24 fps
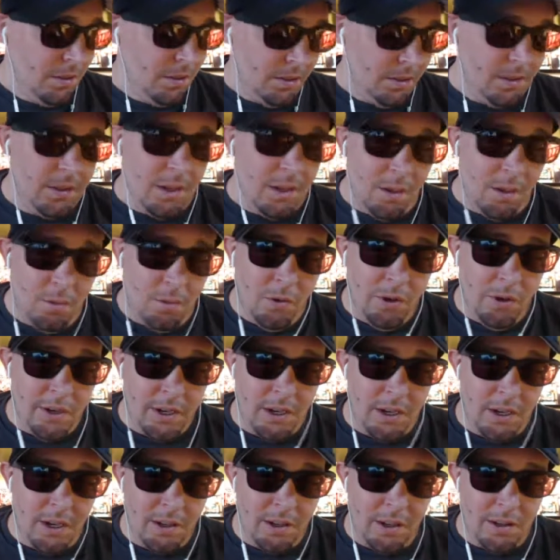I'm working
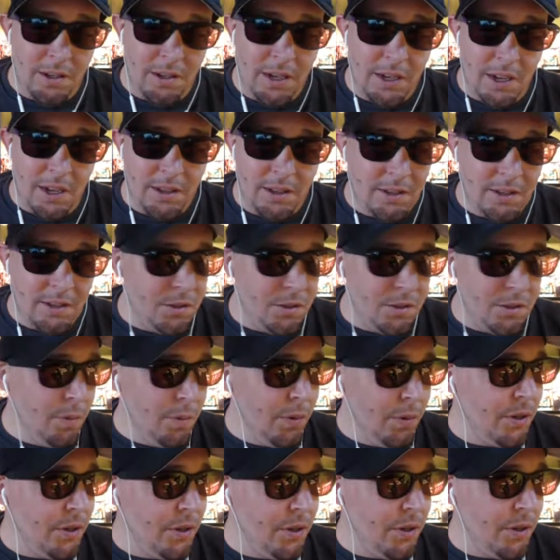on this Super
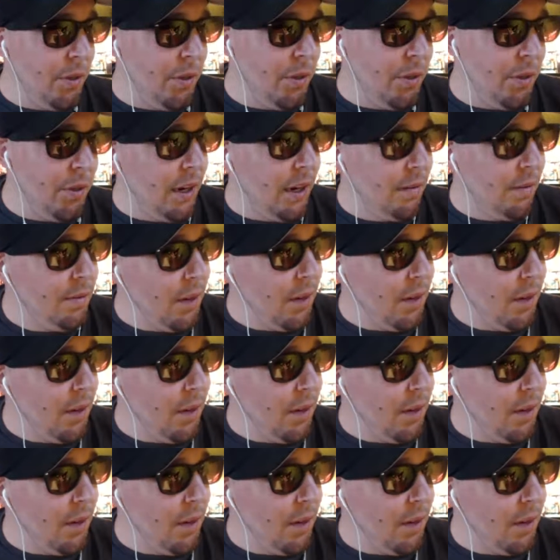2 thing. I'm